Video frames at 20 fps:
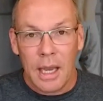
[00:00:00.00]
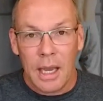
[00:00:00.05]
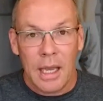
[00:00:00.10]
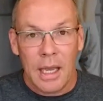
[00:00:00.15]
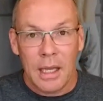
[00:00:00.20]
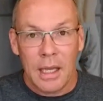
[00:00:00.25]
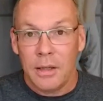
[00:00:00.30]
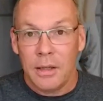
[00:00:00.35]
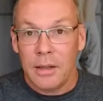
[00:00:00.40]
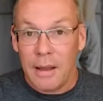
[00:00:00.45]

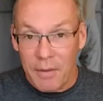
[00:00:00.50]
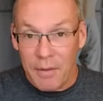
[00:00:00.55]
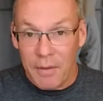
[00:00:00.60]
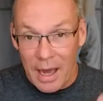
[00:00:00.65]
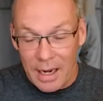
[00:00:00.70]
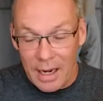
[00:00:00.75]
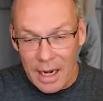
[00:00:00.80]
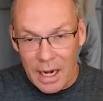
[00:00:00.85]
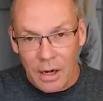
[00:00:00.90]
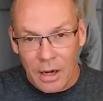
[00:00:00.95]
And they've
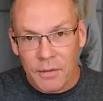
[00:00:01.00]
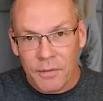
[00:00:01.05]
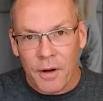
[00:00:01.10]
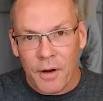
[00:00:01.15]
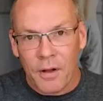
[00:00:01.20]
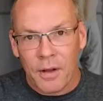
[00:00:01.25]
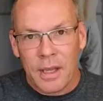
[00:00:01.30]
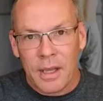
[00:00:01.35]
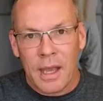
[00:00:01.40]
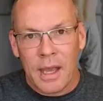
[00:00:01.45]
got hair
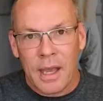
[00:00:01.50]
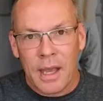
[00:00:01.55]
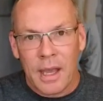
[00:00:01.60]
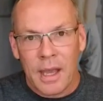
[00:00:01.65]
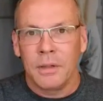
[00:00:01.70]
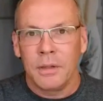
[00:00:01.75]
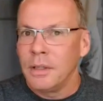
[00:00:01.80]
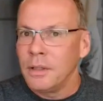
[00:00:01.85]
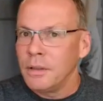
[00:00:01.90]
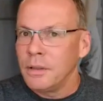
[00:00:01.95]
falling
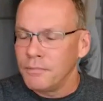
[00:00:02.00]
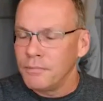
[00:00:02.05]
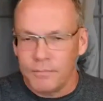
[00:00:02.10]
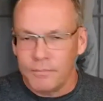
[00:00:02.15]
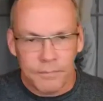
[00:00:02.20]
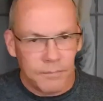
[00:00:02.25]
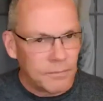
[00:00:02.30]
out,